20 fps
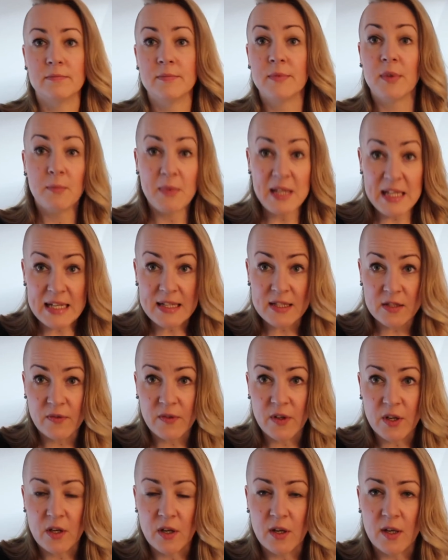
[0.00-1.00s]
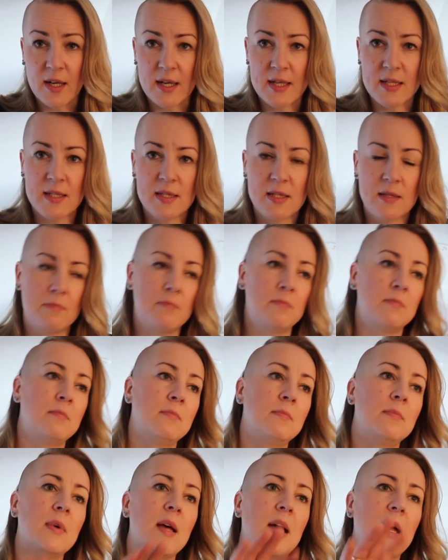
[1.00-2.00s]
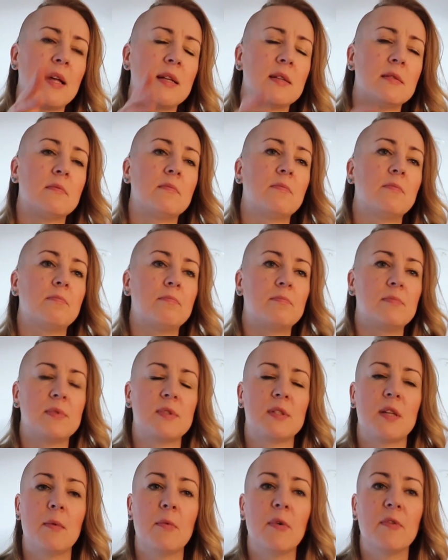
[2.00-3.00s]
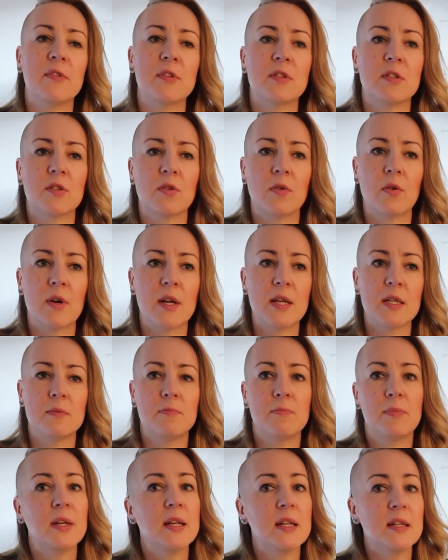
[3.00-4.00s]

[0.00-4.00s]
meanings of the cards and some of the stories, but